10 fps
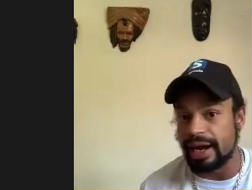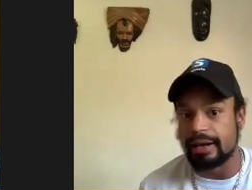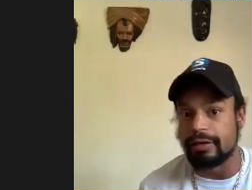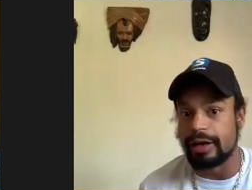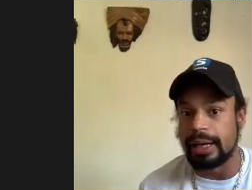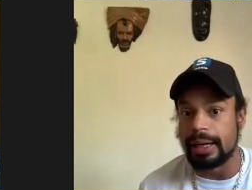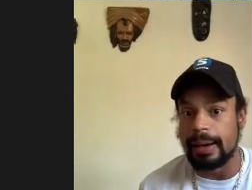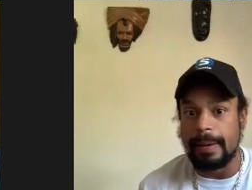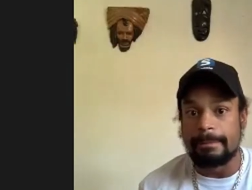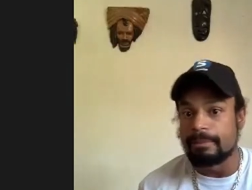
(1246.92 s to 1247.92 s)
angry
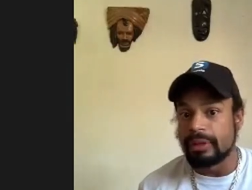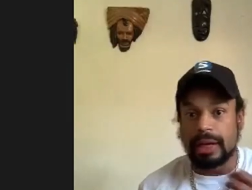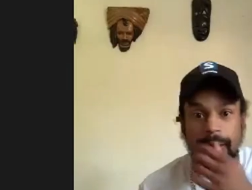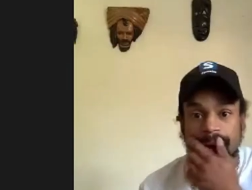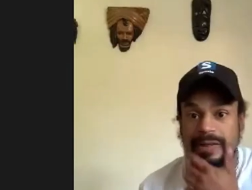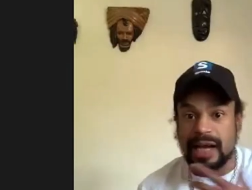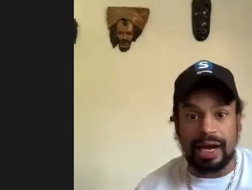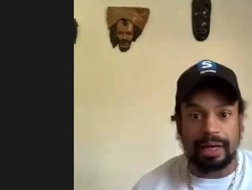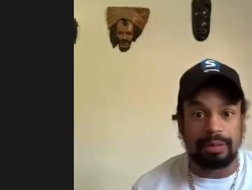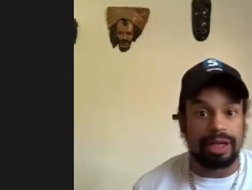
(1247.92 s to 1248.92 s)
and
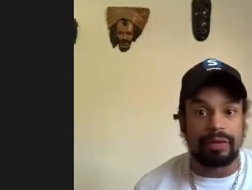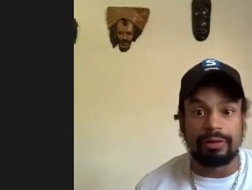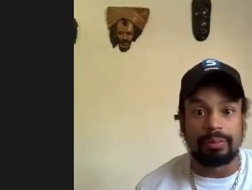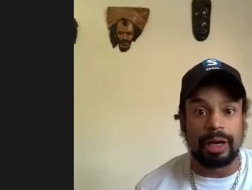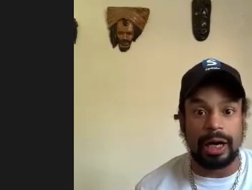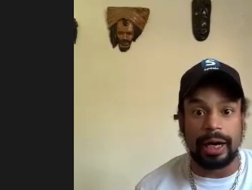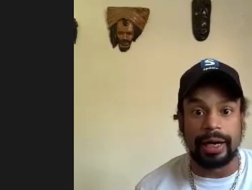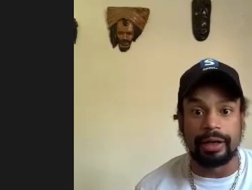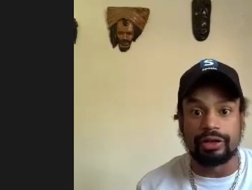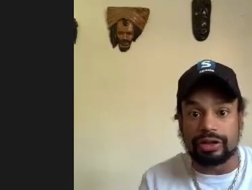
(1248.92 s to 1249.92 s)
attack me from
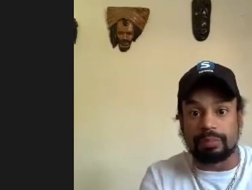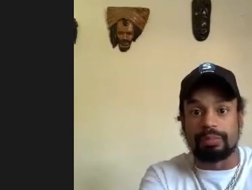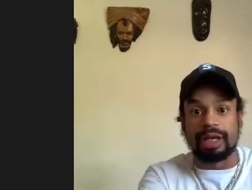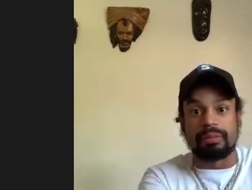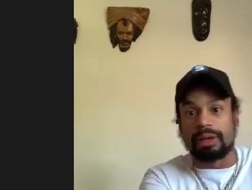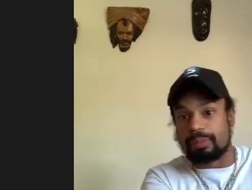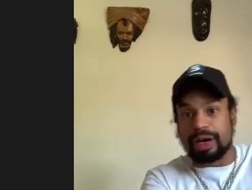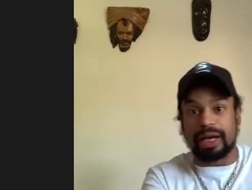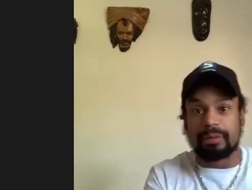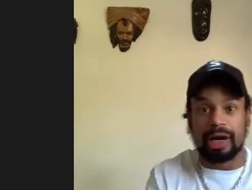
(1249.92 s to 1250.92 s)
behind, submit me,
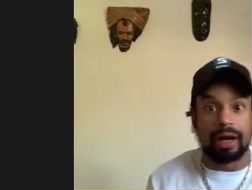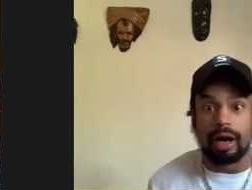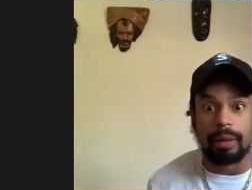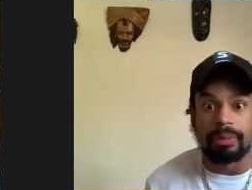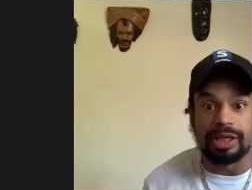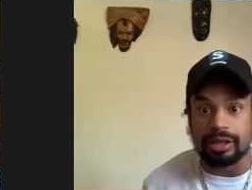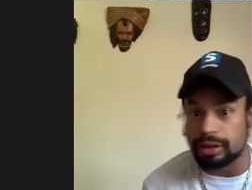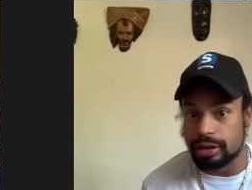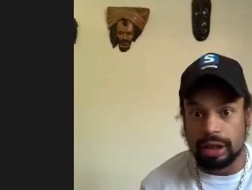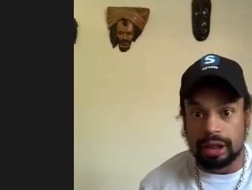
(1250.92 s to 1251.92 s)
break my arm. He's a,
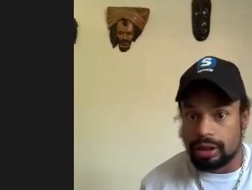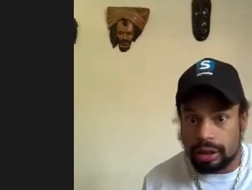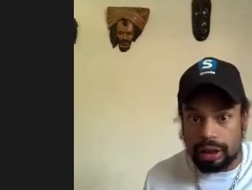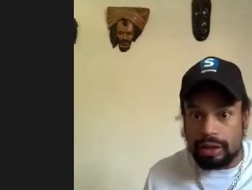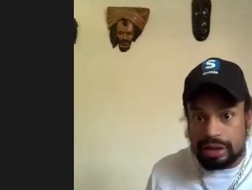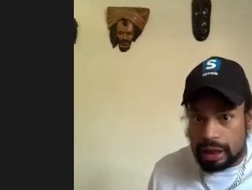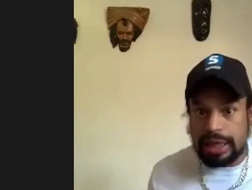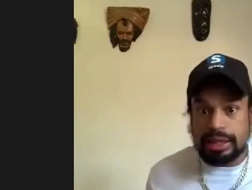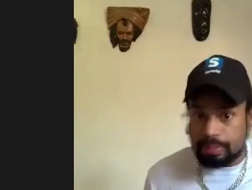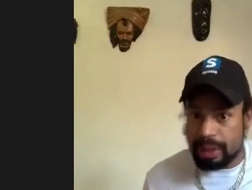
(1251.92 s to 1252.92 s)
you know, the
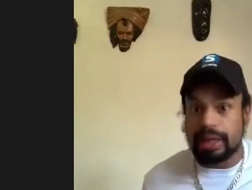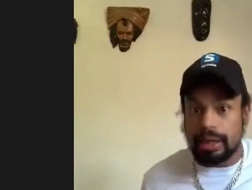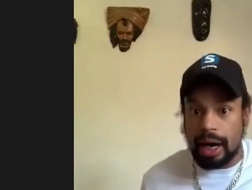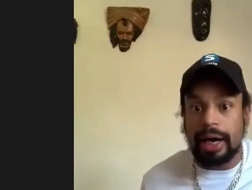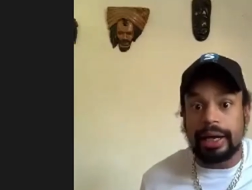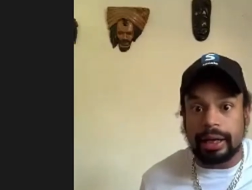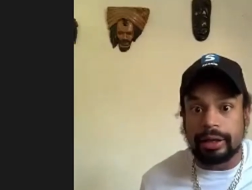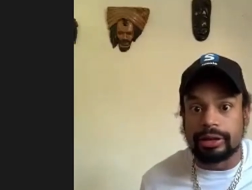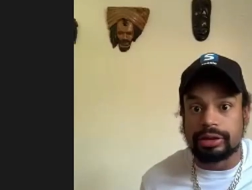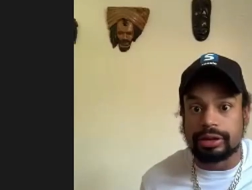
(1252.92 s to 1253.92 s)
guy's a big guy.
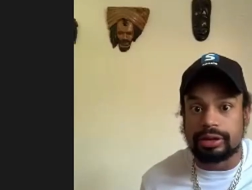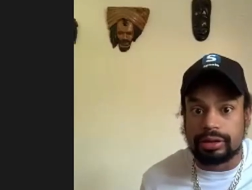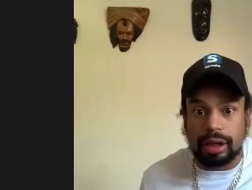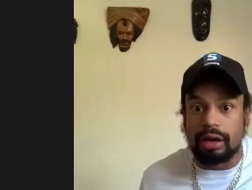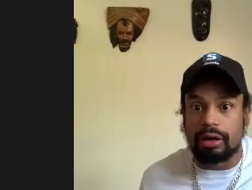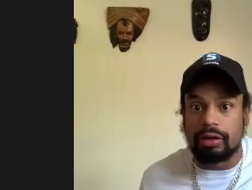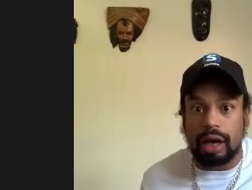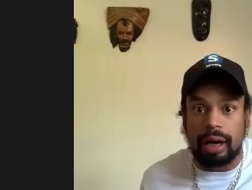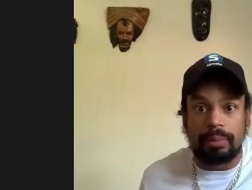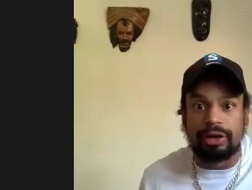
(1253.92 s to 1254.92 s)
So yes. I'm